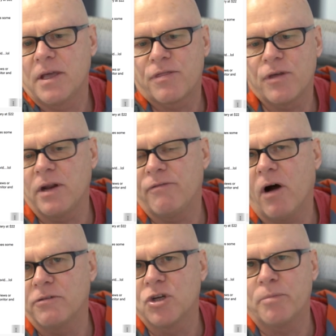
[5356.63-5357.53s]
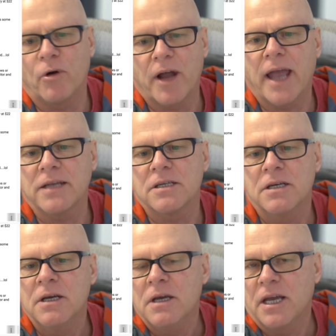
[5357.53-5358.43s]
the 35 2.8.
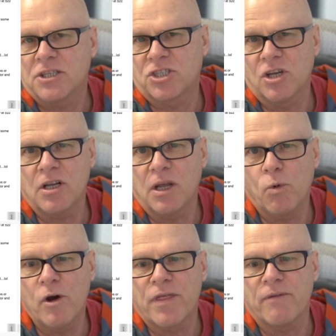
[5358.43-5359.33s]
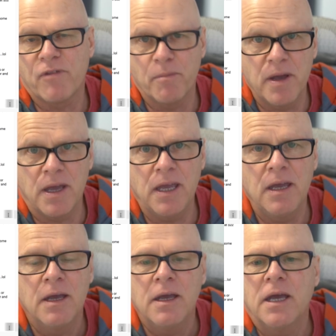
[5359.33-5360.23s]
It's certainly worth it for
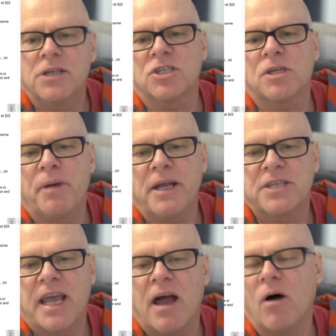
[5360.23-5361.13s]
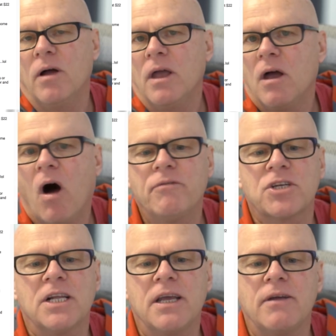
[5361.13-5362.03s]
me. It just depends how.
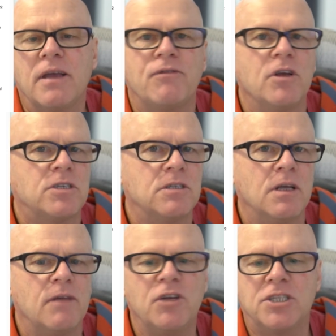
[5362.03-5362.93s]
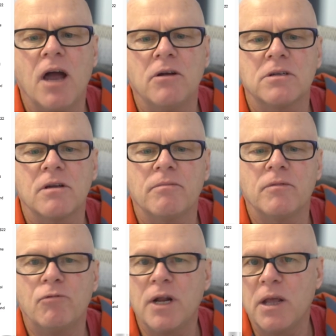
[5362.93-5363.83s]
Obviously, if you if you don't
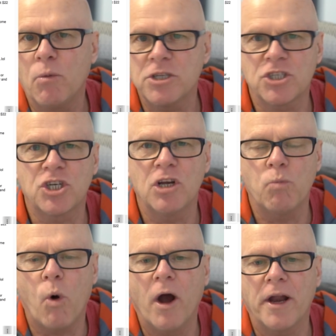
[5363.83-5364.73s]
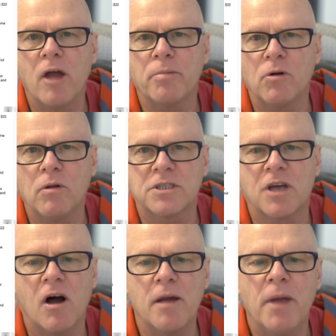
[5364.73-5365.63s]
really want to shoot wide open all the
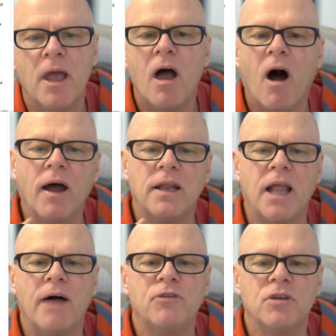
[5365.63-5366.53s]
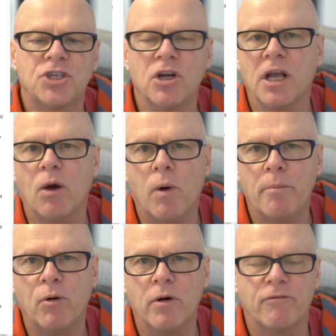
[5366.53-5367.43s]
time. I love shooting at
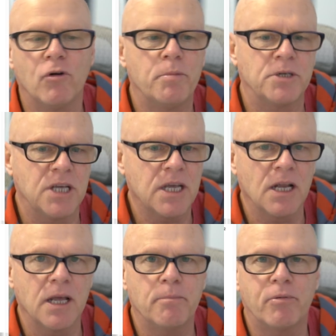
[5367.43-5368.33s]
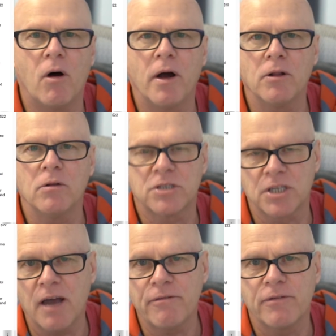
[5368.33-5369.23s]
1.4, particularly bridal
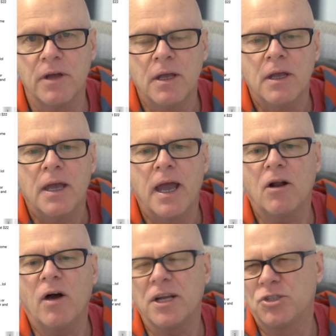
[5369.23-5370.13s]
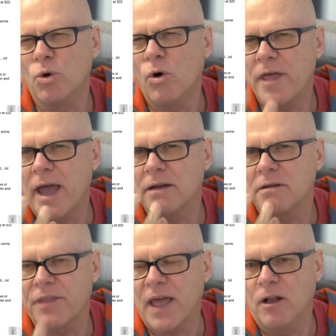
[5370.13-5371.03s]
stuff, and I adore
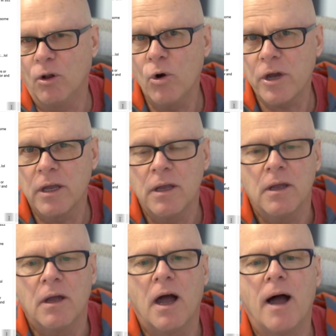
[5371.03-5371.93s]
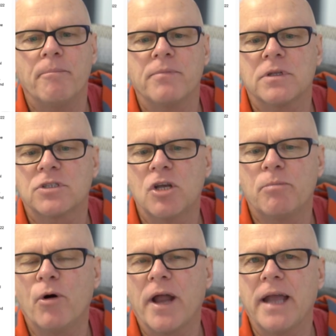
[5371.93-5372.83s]
that that look. Um,
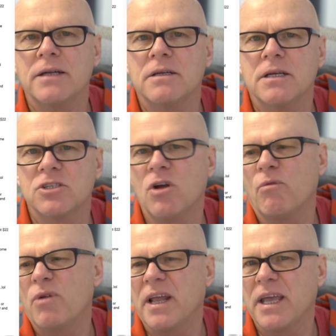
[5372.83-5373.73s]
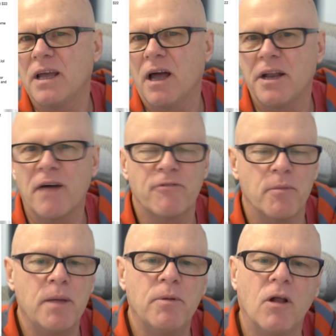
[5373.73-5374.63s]
2.8 is not really enough
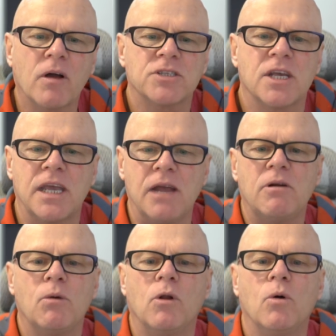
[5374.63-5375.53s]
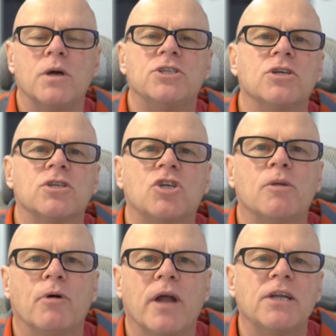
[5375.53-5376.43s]
for me, but like I said, Kerry will always use a
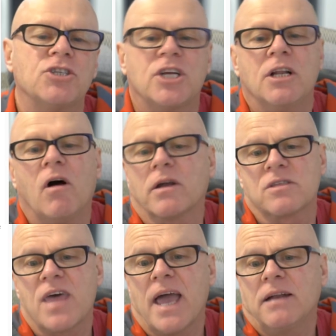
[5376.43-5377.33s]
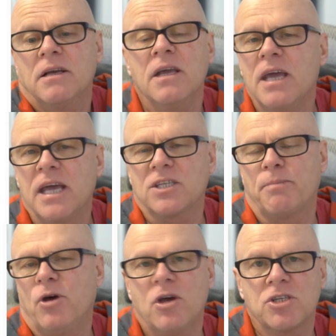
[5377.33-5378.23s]
2.8 and she likes that. It's
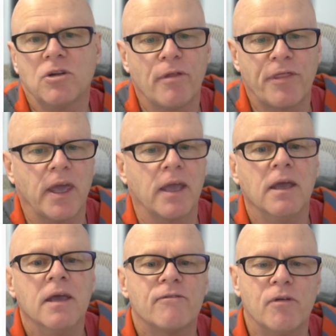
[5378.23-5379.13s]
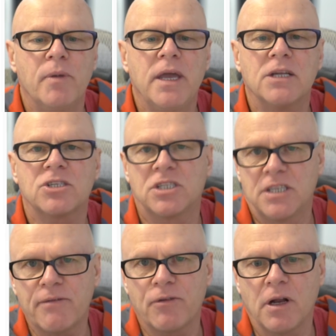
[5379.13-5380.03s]
a personal thing. For me, it's
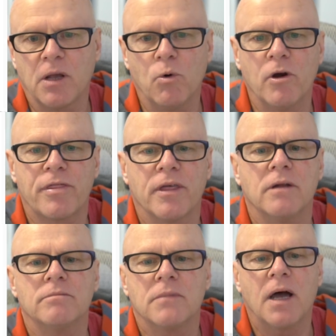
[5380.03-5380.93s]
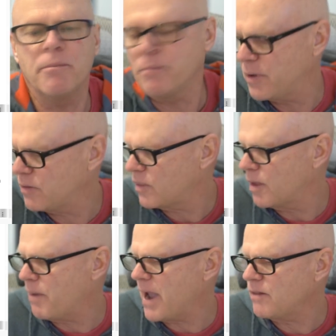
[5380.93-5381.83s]
definitely worth it. Um, but
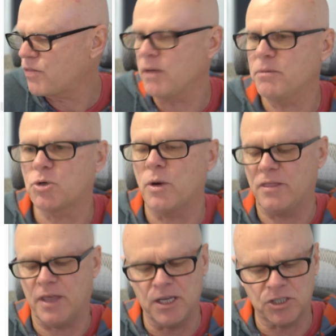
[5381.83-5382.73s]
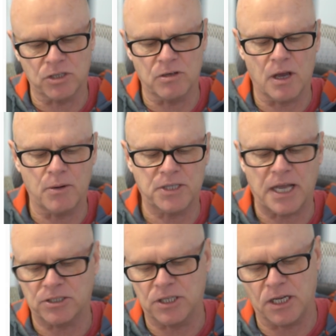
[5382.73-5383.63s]
the main thing between these two, though, is
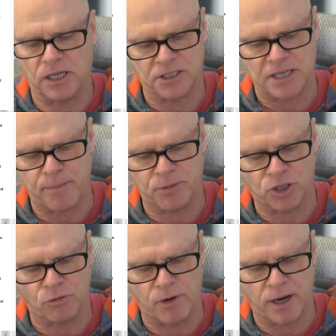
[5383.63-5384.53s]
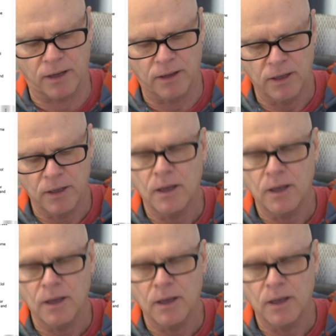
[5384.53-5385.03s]
that declicked aperture ring.